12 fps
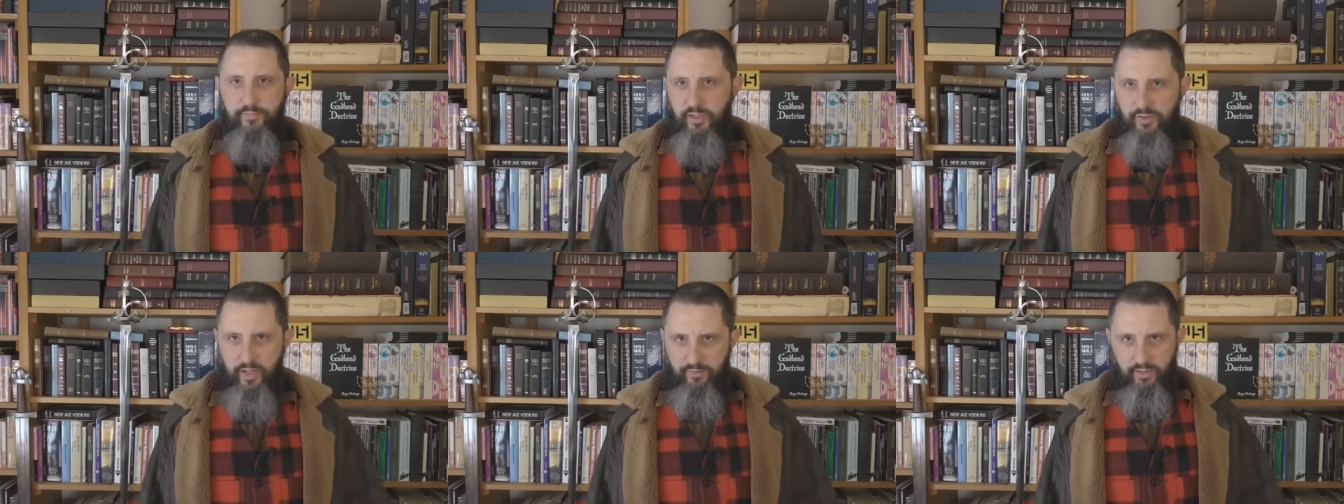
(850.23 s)

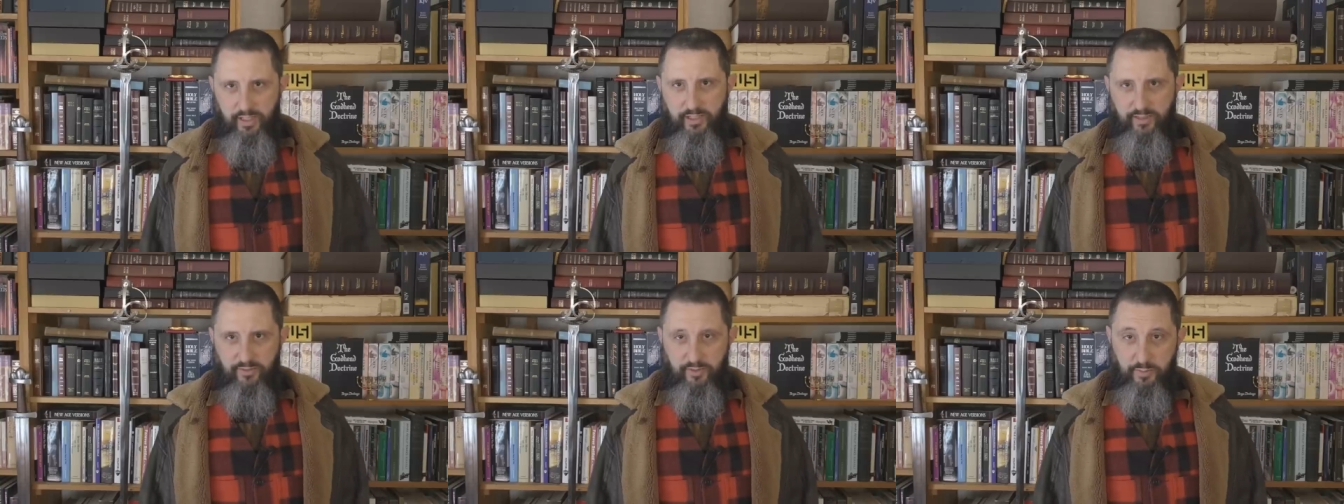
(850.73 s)
There's not really
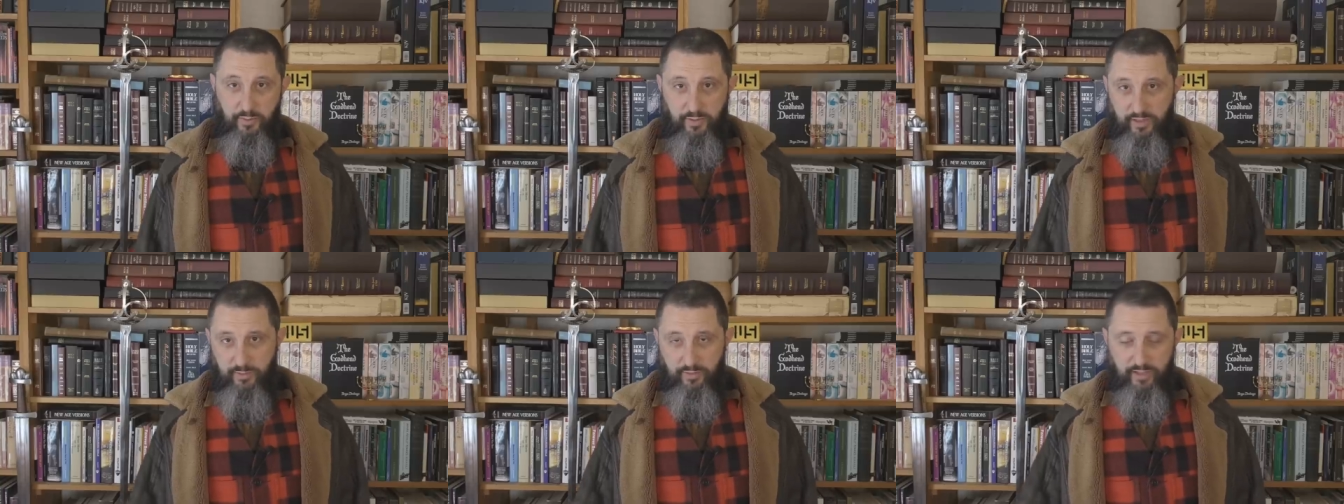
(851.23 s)
any difference
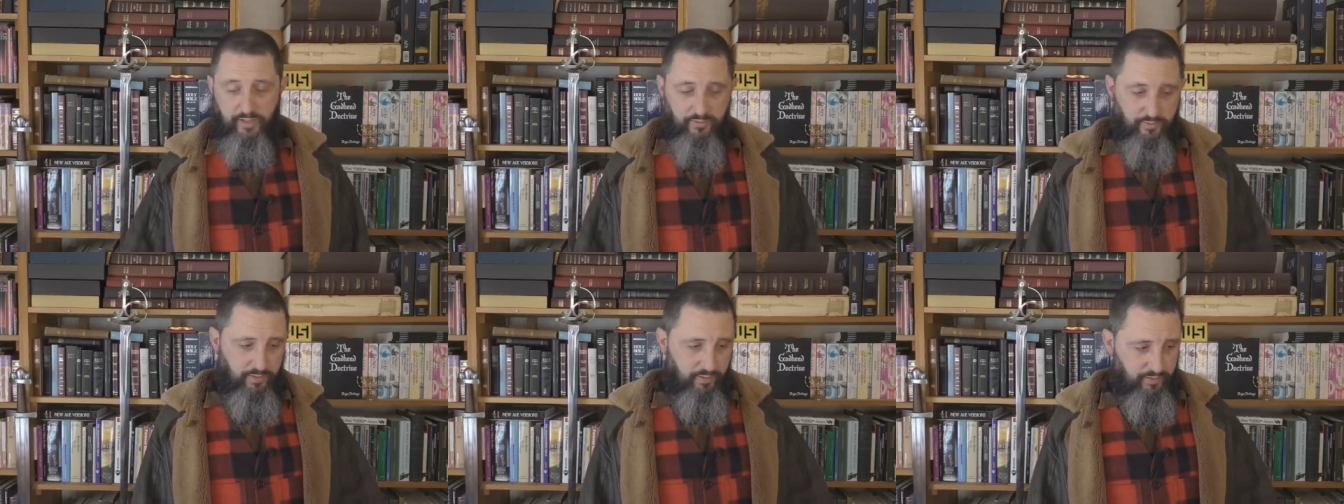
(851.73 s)
between Democrats
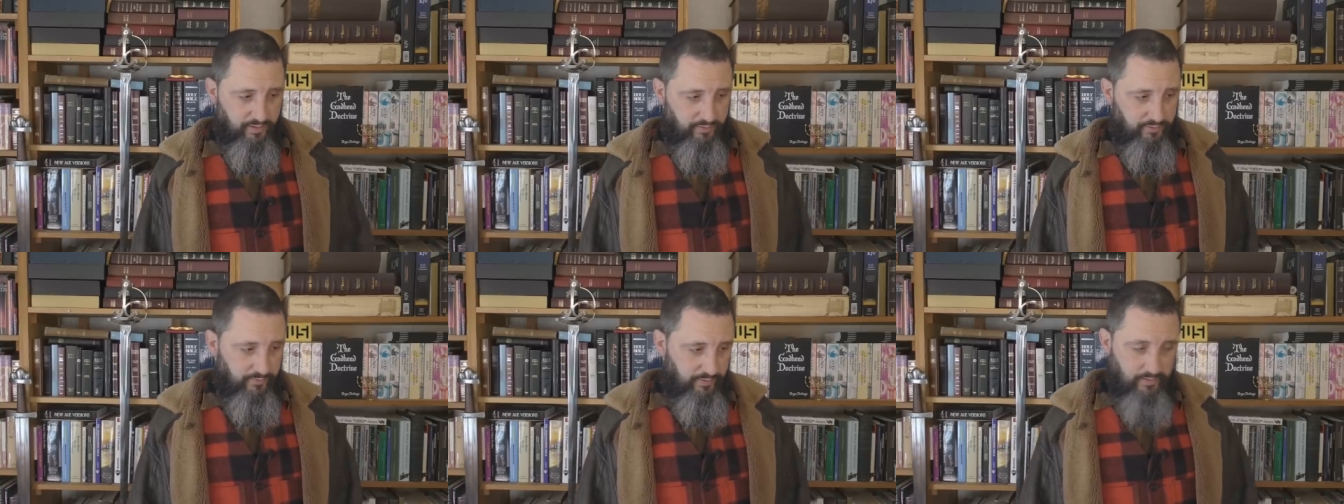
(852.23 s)
and
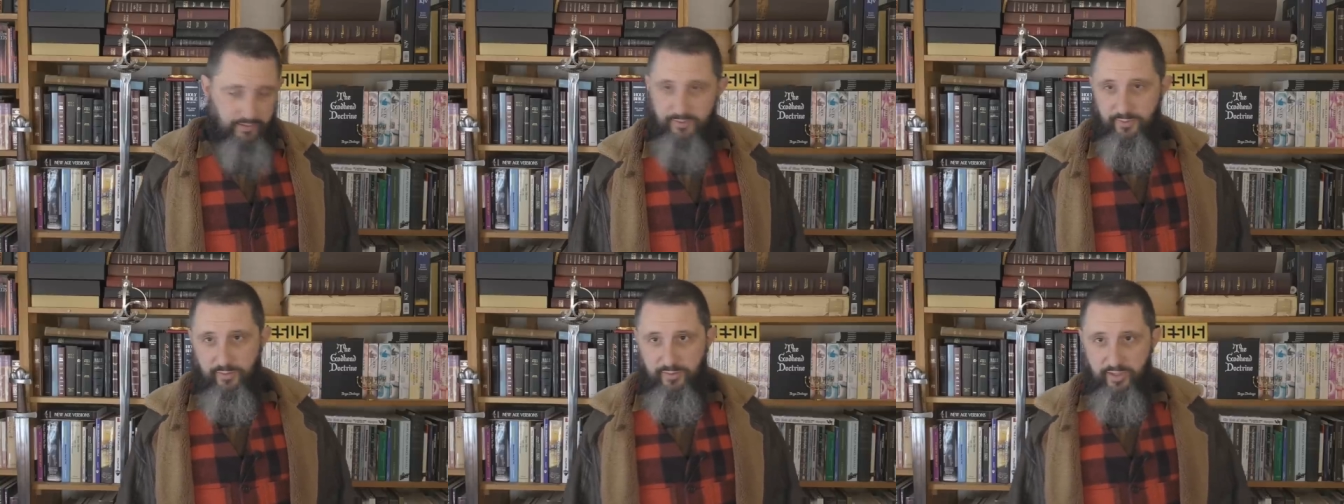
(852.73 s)
Republicans.
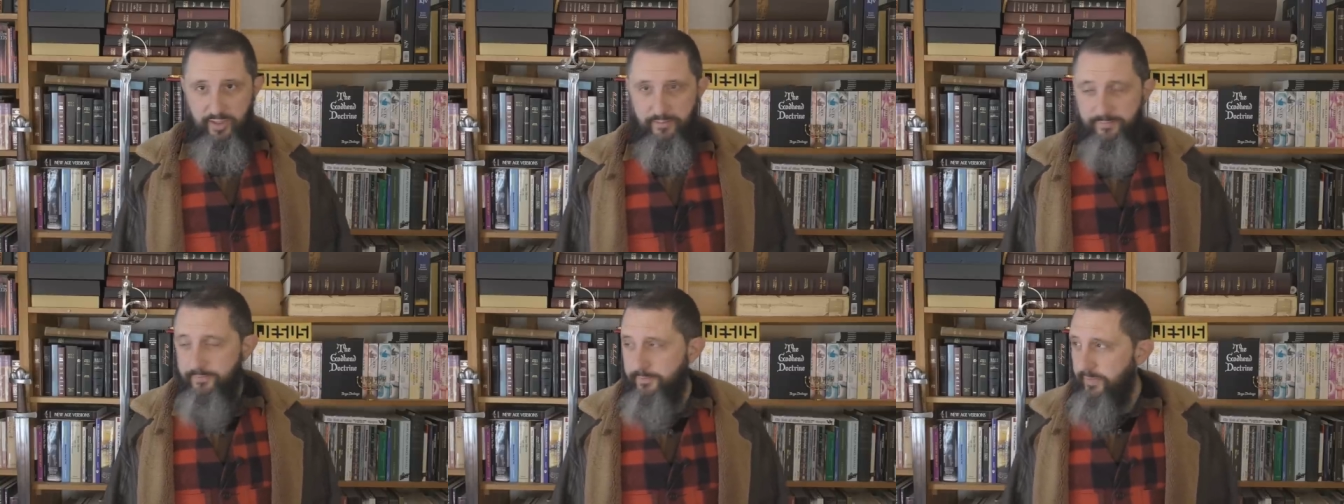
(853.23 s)
That's what I'm
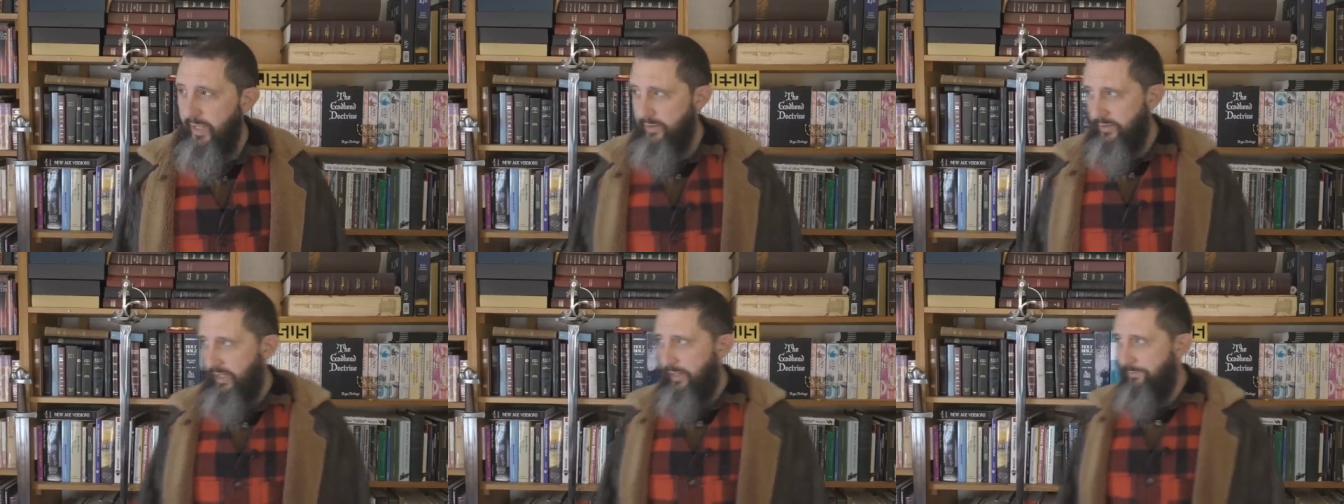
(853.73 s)
saying at
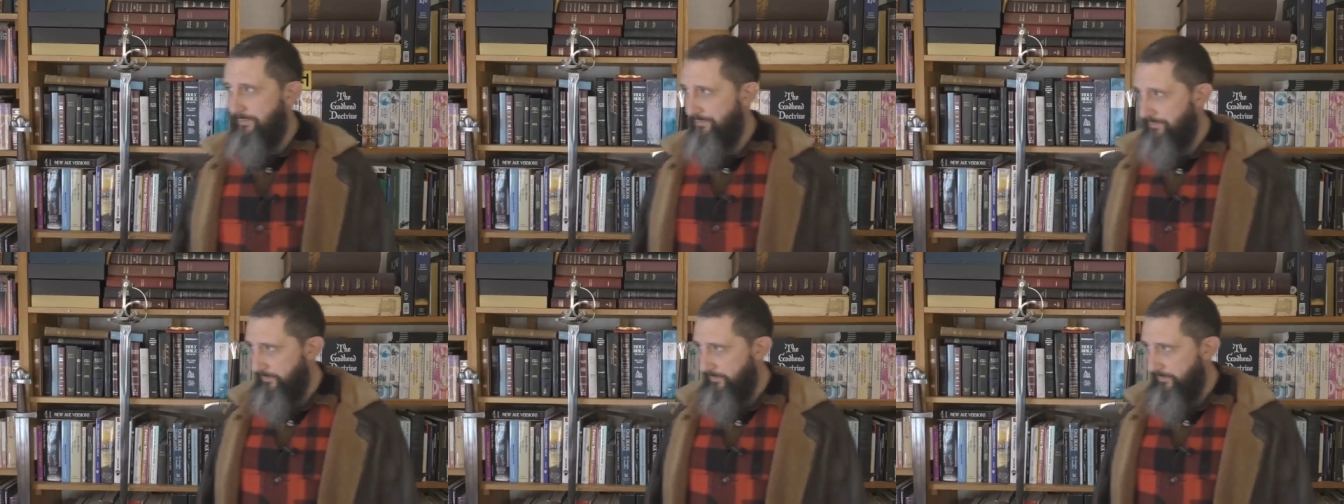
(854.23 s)
the top.